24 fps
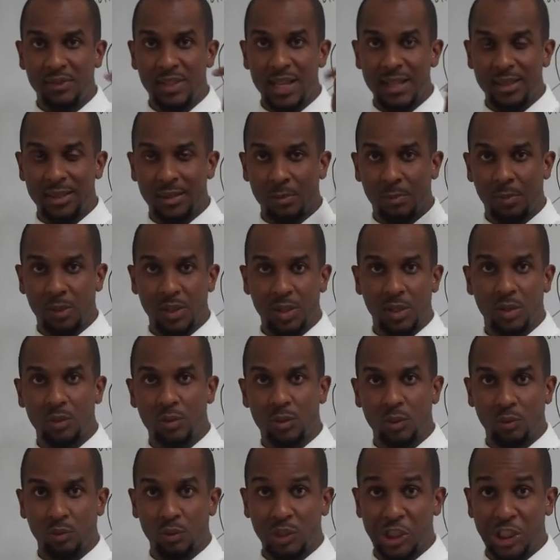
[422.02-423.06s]
that the
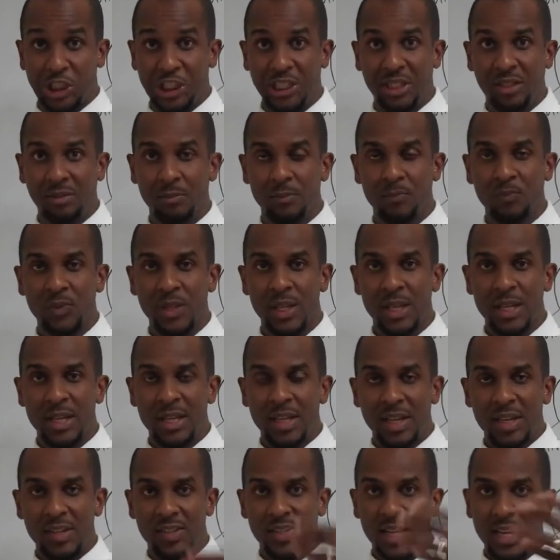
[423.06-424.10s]
political regime
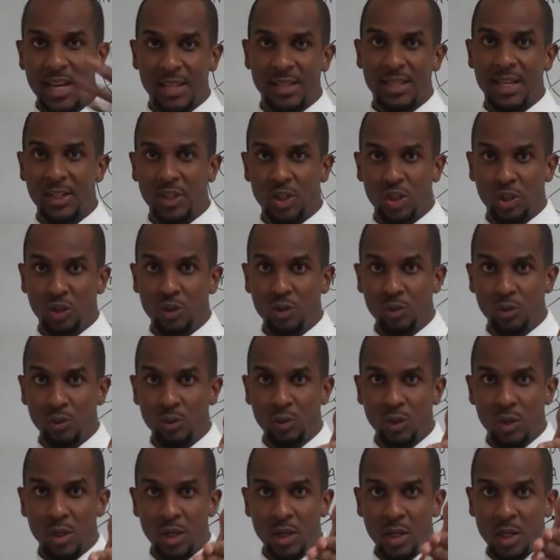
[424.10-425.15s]
is saying that you
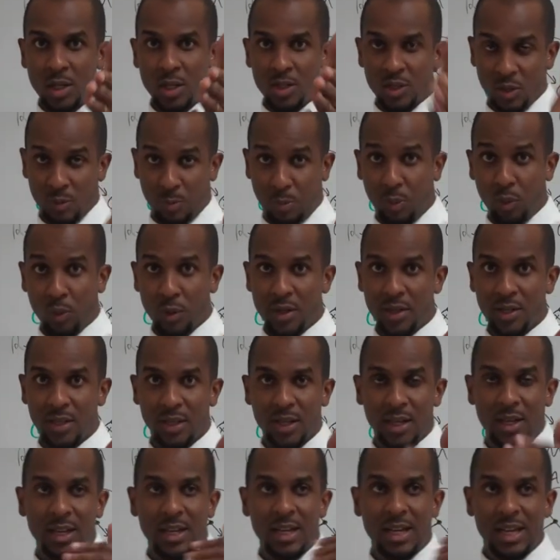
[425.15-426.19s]
support,
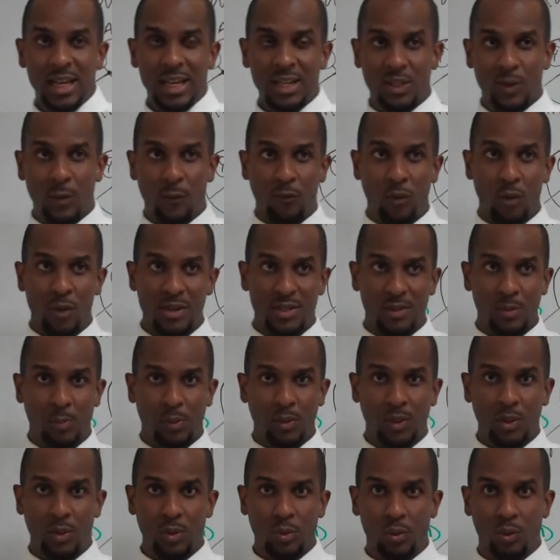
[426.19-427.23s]
insofar as the
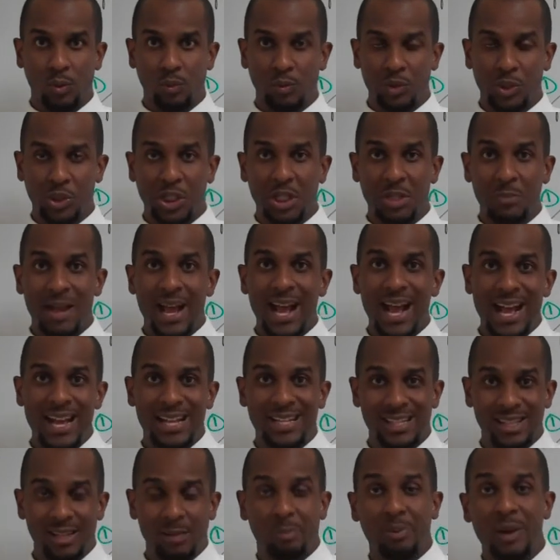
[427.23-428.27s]
political regime
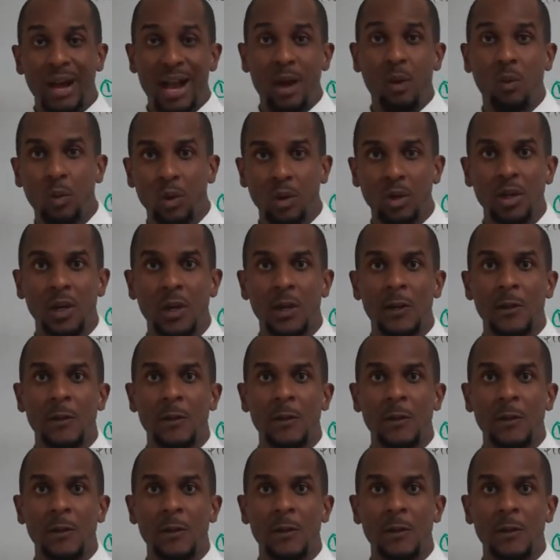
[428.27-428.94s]
has the power,